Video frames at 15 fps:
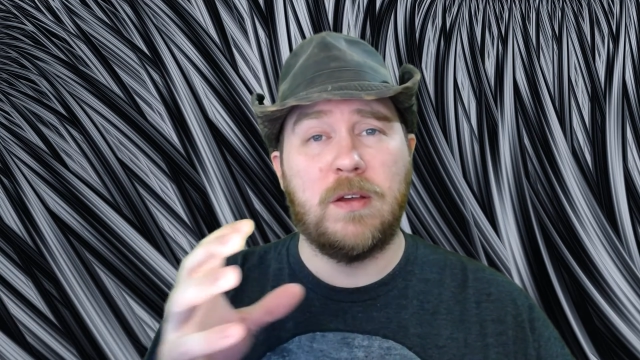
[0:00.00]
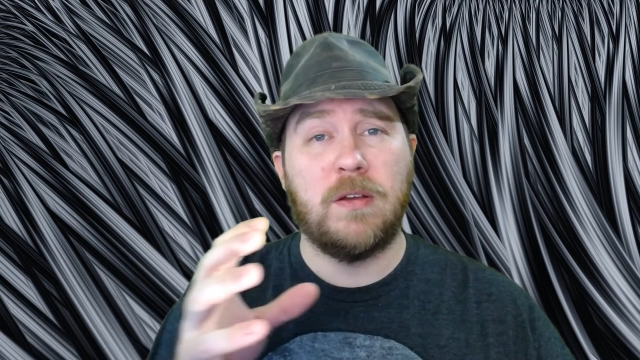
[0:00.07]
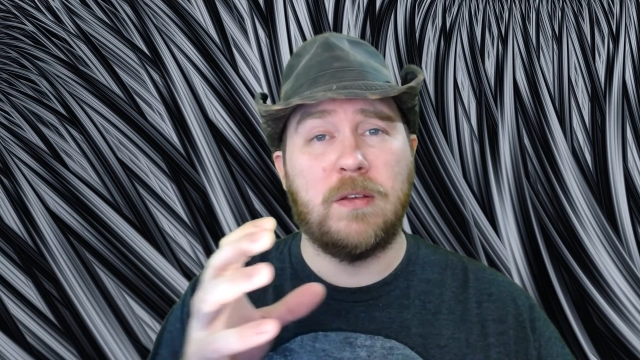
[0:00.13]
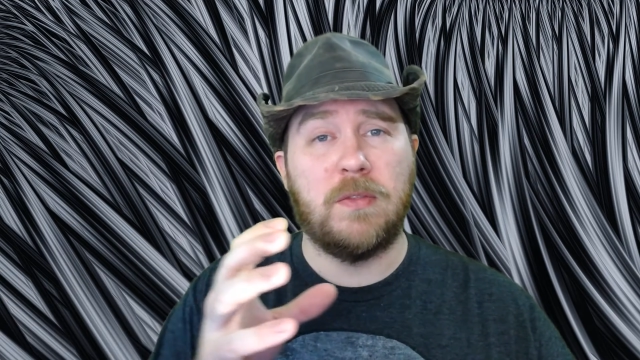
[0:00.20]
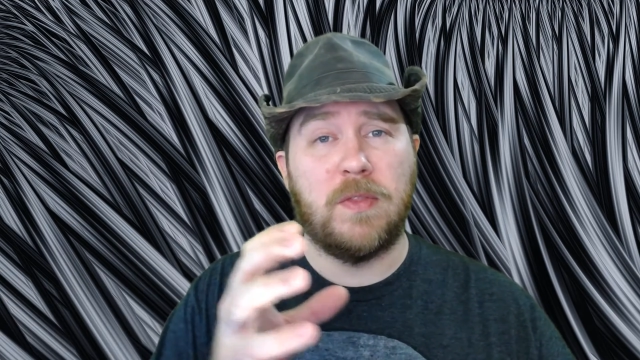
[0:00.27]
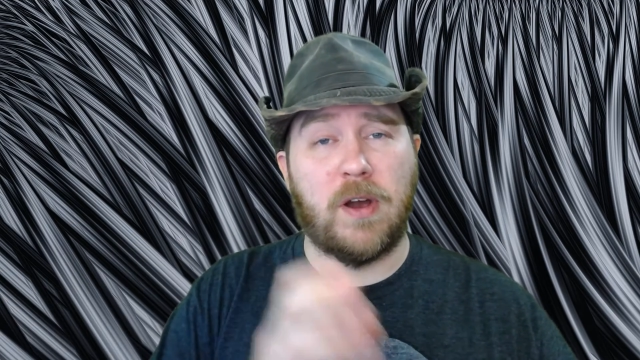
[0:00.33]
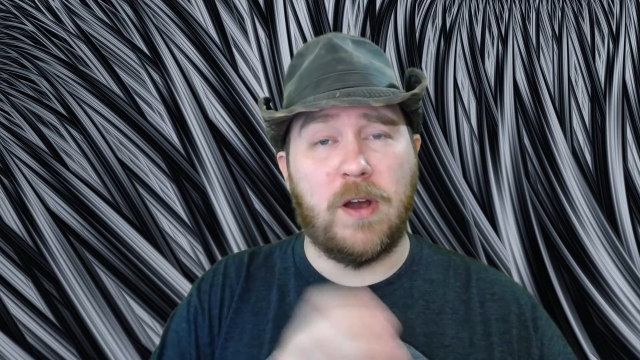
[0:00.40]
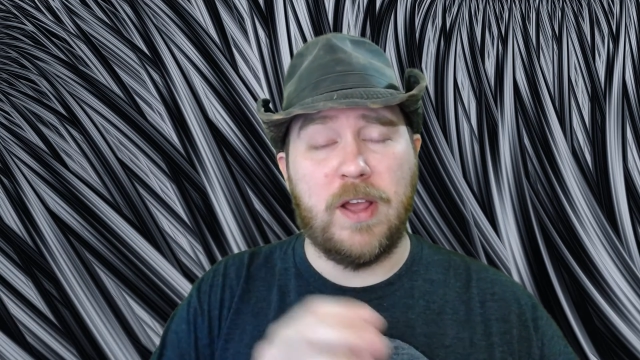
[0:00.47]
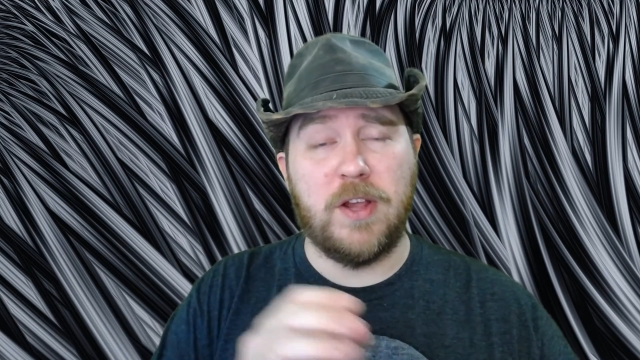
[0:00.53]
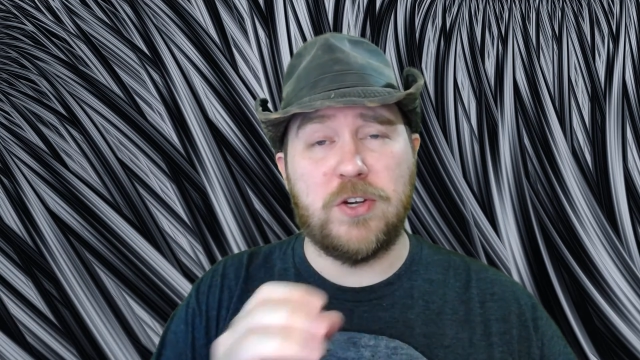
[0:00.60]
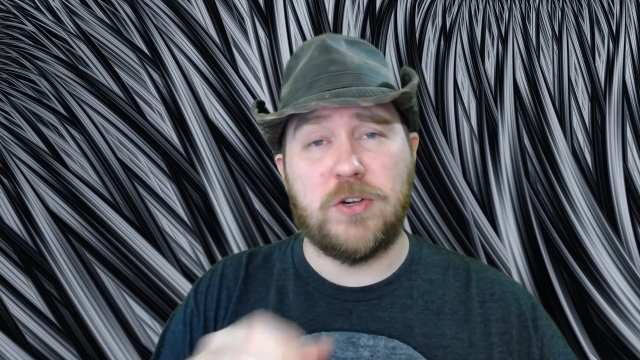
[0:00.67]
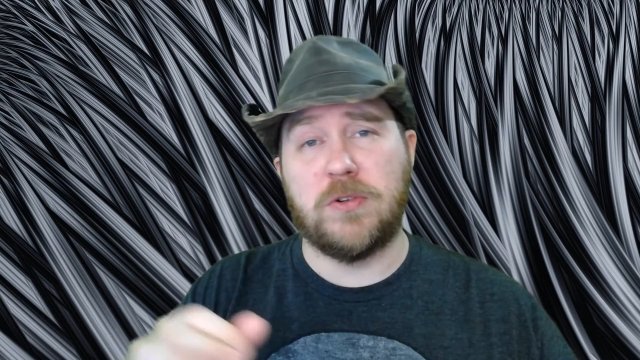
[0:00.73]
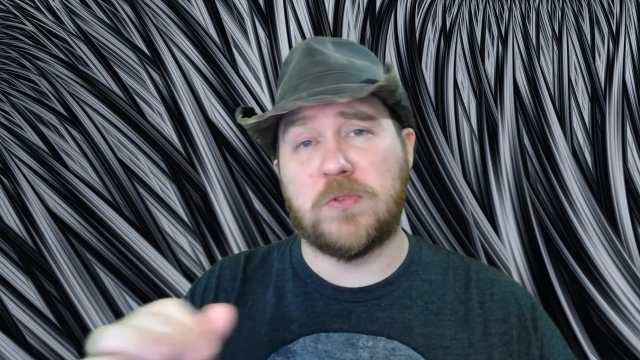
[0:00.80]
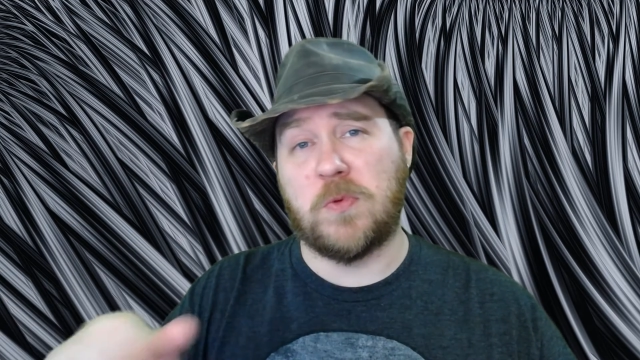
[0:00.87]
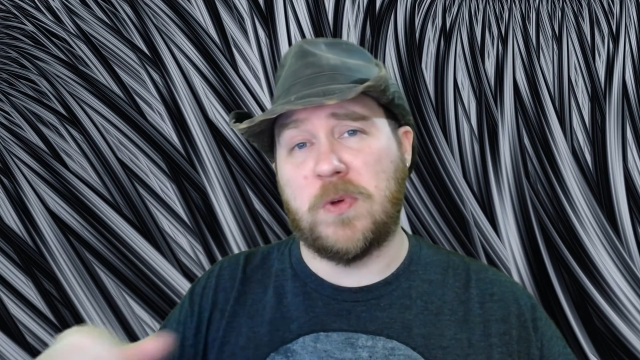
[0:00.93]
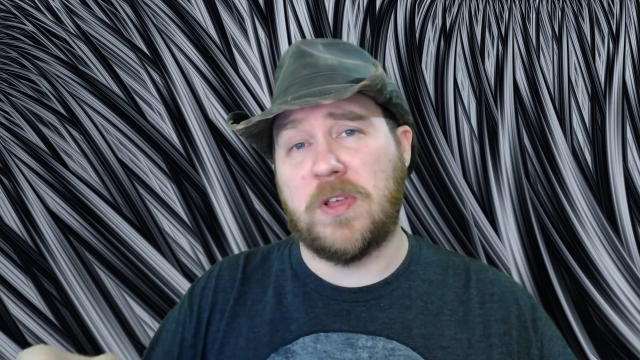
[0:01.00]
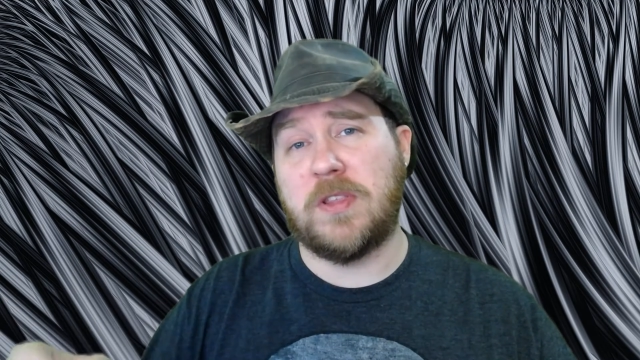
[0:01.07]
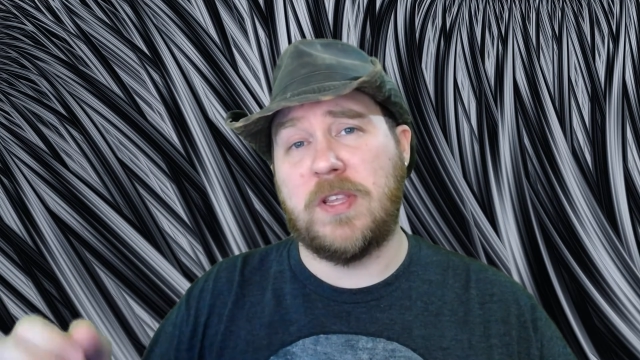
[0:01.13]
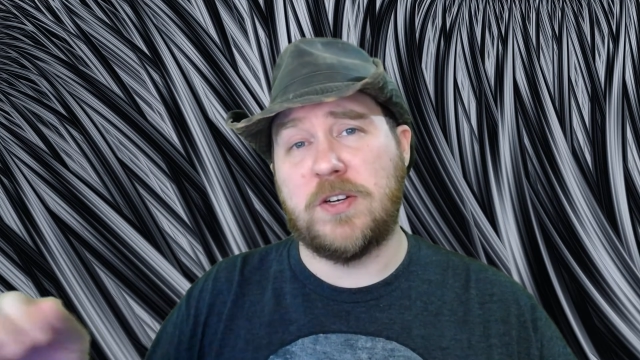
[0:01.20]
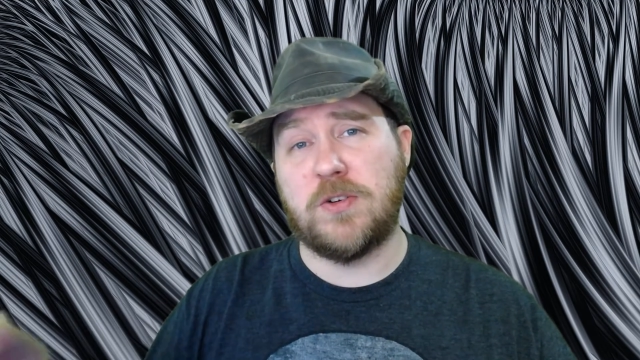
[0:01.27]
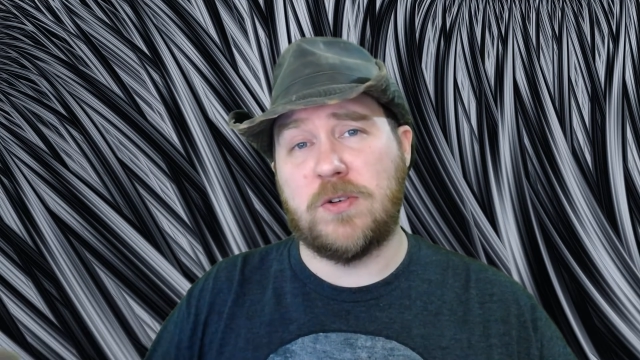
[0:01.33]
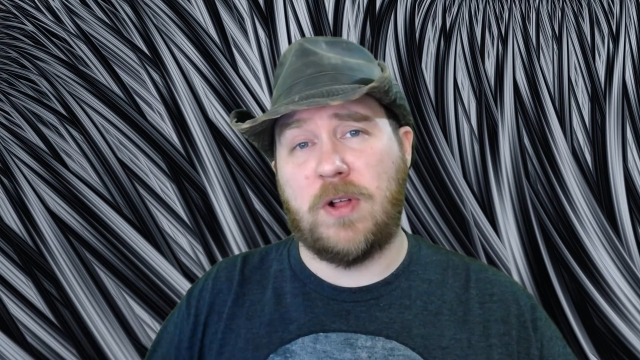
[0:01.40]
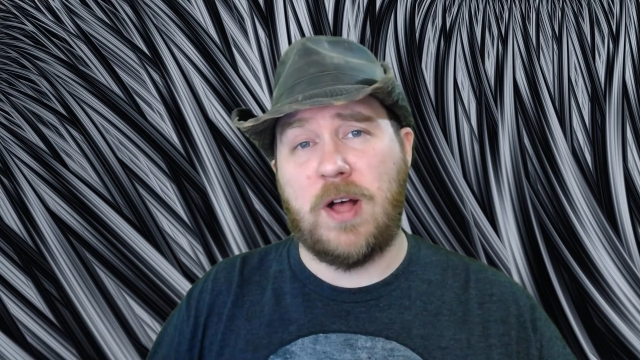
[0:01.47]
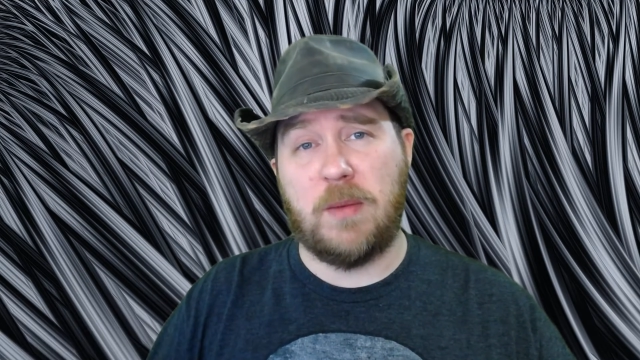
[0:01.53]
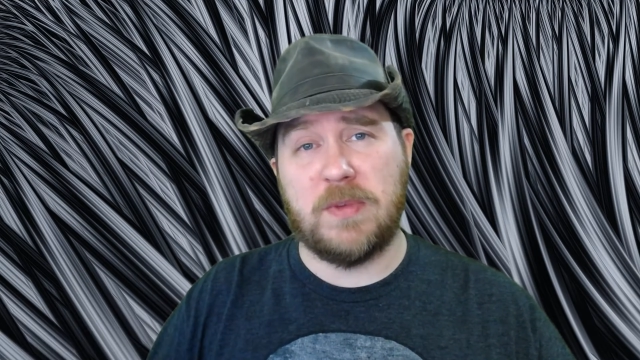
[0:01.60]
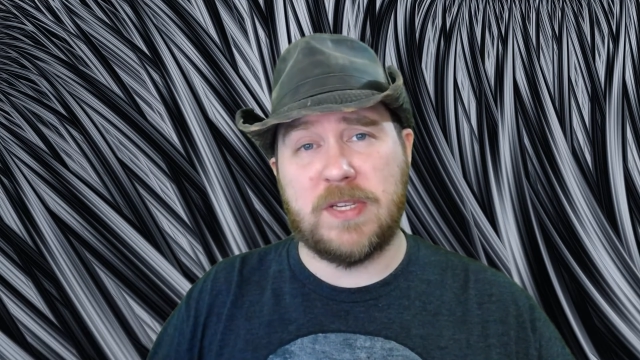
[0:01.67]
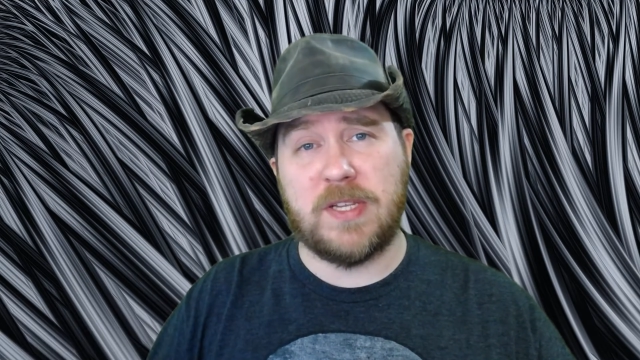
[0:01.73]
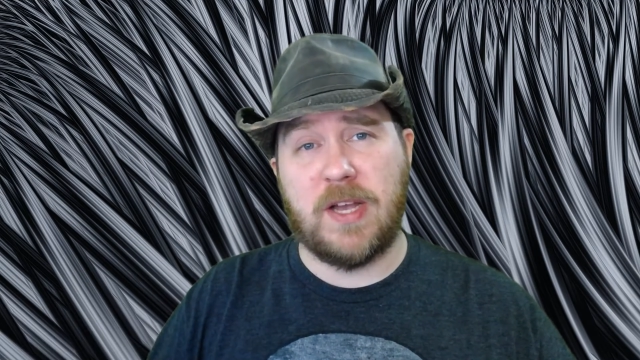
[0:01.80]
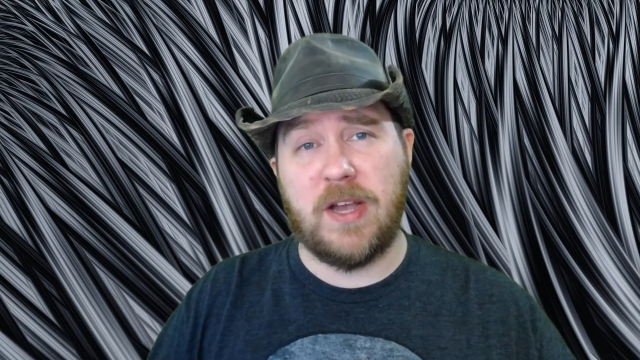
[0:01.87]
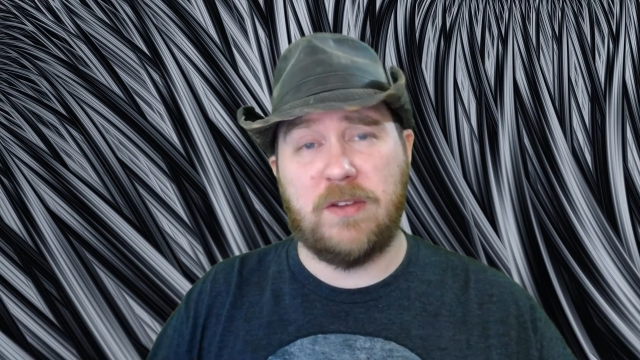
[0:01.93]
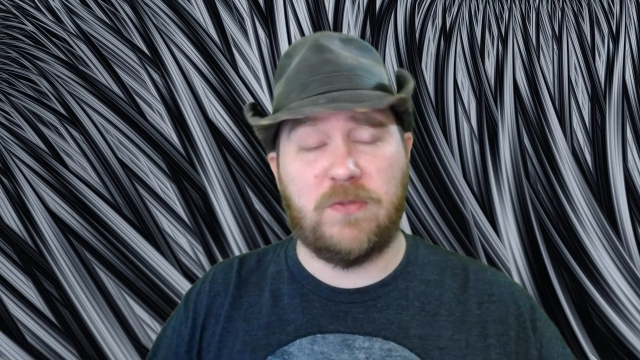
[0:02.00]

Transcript: their issues with Digital Homicide,